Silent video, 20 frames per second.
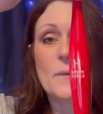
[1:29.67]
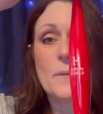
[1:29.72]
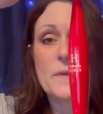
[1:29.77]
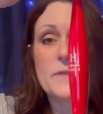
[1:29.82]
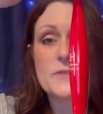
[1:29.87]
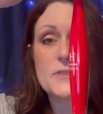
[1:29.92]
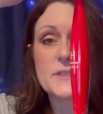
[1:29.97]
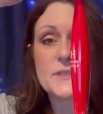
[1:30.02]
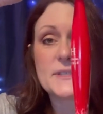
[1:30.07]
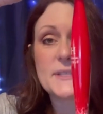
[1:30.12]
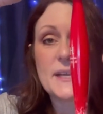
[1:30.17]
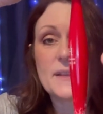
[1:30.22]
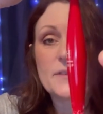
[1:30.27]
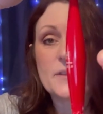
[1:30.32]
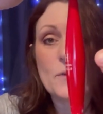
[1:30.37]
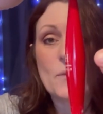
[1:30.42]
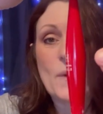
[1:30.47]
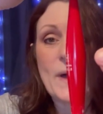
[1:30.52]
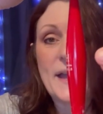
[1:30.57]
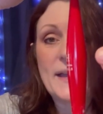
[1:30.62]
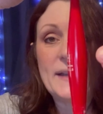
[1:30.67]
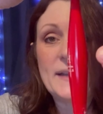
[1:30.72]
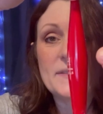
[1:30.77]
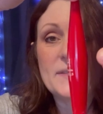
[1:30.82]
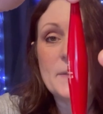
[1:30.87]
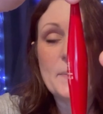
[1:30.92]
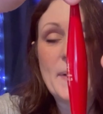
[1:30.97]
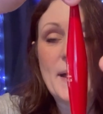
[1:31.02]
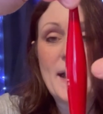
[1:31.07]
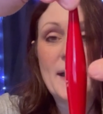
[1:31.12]
with just like the white at
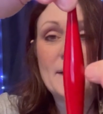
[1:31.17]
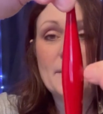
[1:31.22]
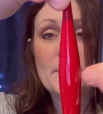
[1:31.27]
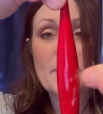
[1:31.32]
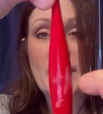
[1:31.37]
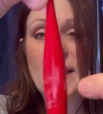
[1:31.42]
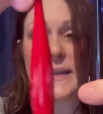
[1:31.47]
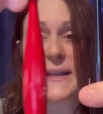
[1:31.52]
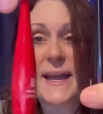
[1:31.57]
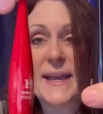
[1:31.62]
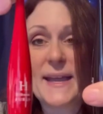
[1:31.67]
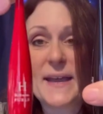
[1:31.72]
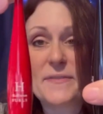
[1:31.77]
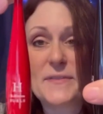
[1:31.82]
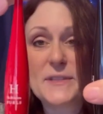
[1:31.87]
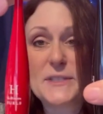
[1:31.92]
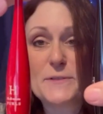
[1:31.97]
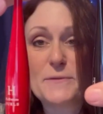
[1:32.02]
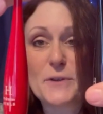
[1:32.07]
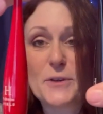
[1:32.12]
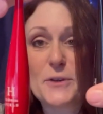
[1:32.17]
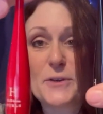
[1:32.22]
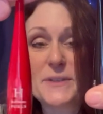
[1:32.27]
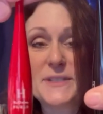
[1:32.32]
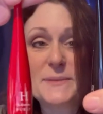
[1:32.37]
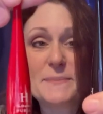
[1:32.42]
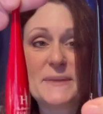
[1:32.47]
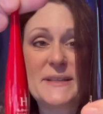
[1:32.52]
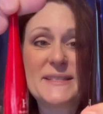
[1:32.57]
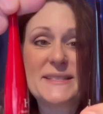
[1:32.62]
the bottom. And I got this for
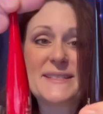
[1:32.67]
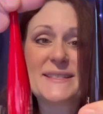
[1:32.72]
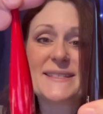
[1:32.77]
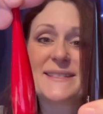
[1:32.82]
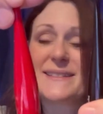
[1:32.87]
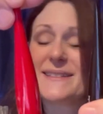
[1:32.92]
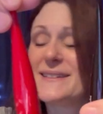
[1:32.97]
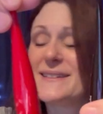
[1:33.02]
Christmas.